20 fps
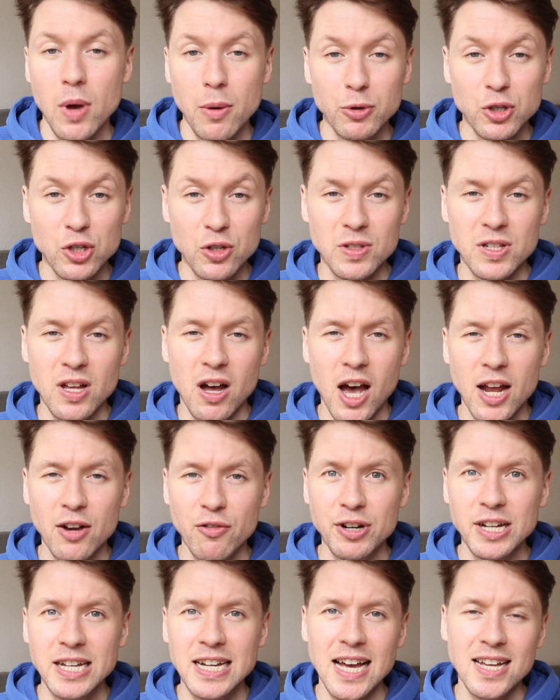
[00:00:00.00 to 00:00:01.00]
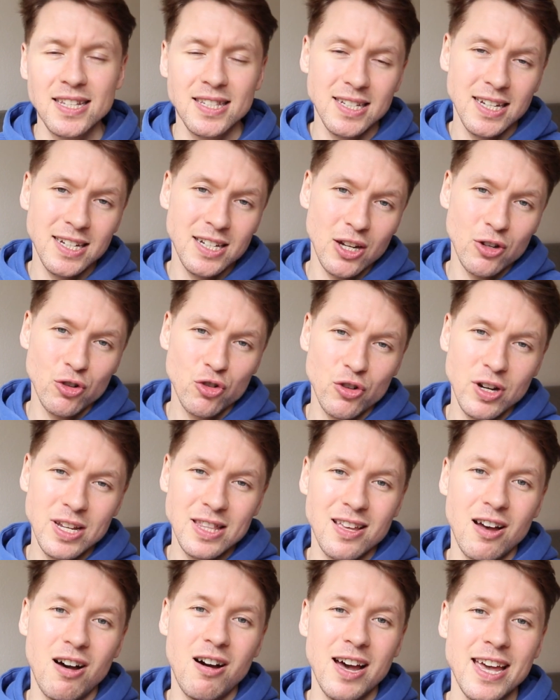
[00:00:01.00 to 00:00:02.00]
I would use the hyaluronic acid and
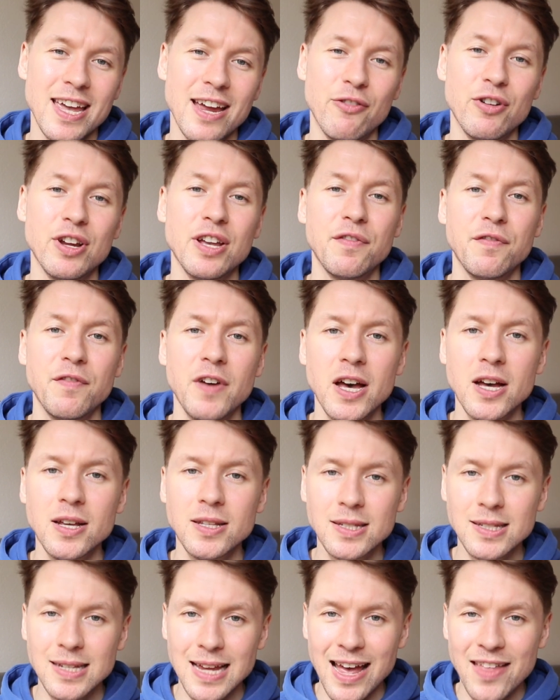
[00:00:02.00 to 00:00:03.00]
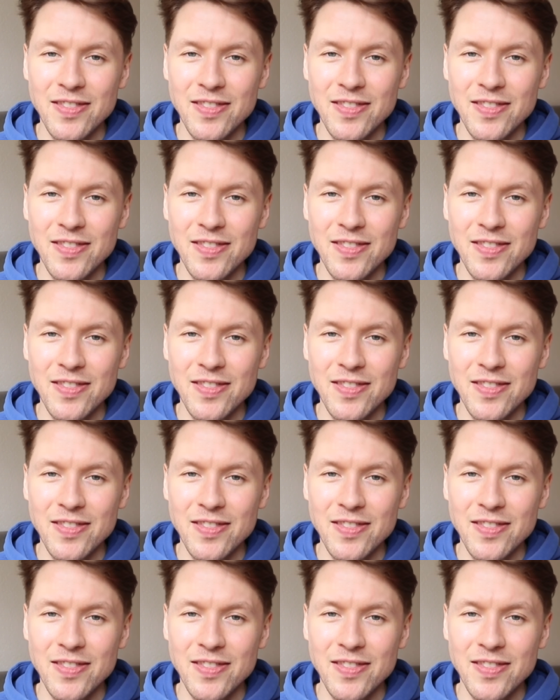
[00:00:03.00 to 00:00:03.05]
treat the eye area first,